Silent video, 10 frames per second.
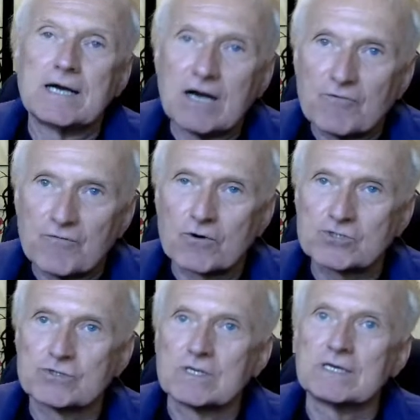
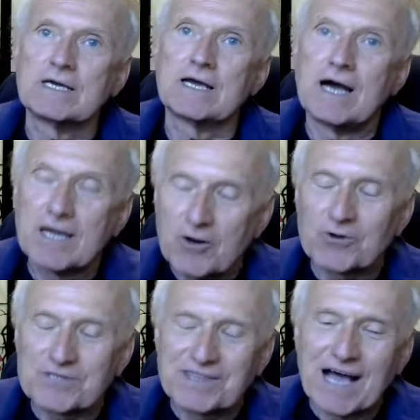Unfortunately, I
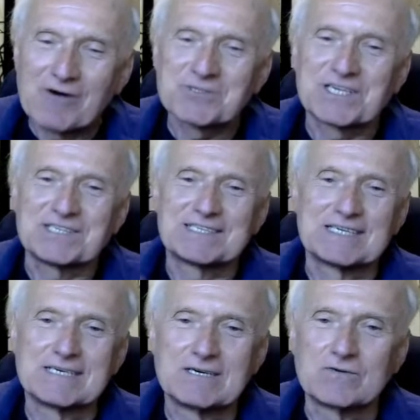heard
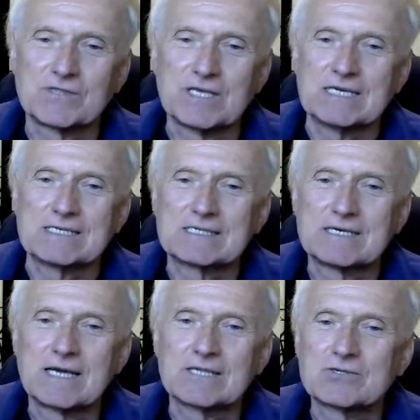thousands of
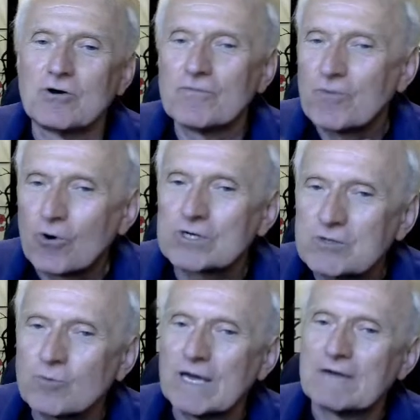things. And so, of
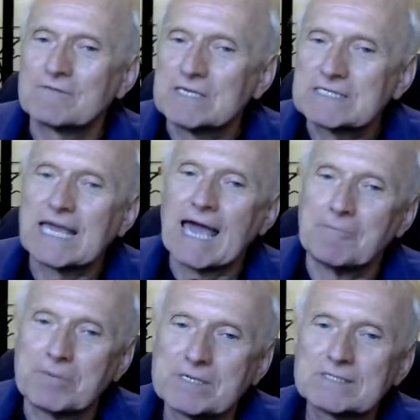course, we have this
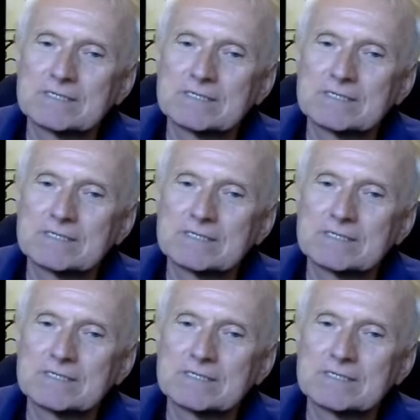gap.